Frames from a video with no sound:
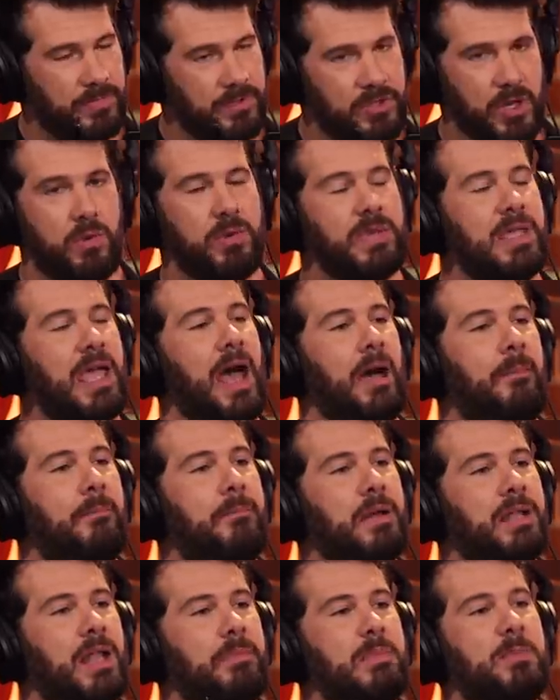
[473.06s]
So, yeah,
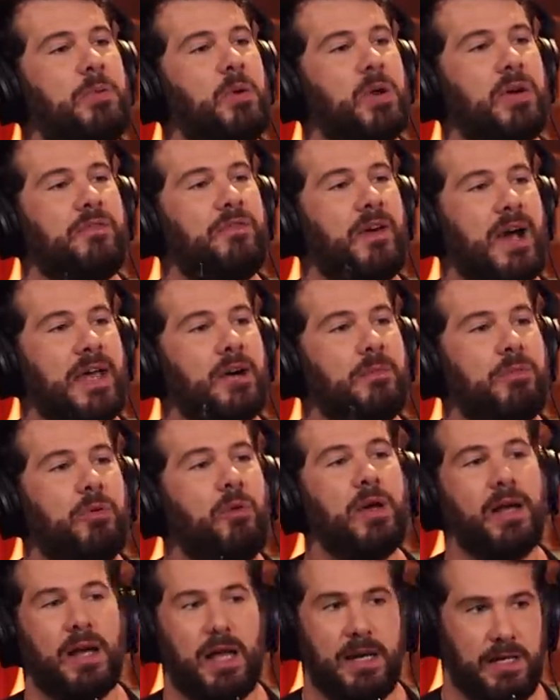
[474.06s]
well, but let me put a finer
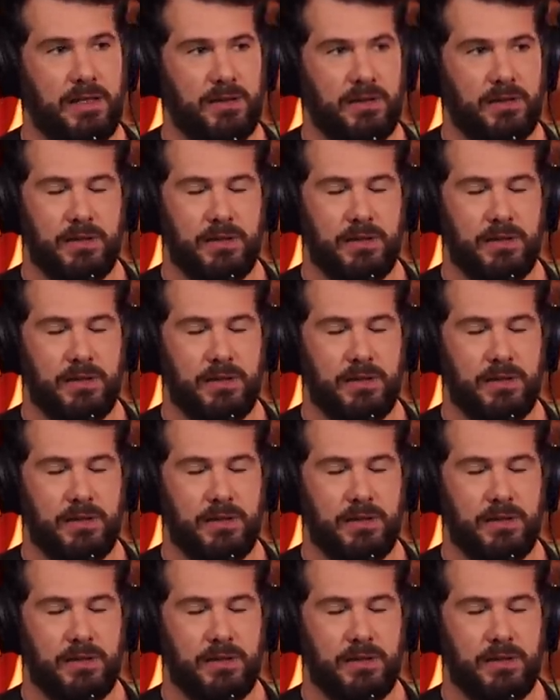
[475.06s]
point on it.